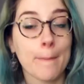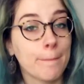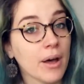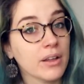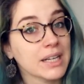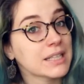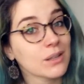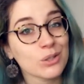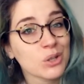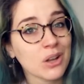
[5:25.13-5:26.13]
But it's
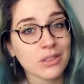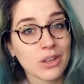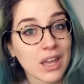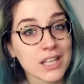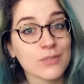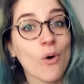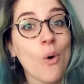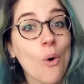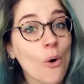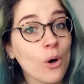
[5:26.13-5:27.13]
also not the case for
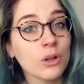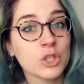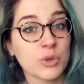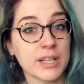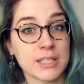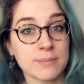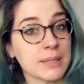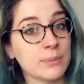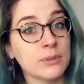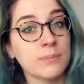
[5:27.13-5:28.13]
all trans people,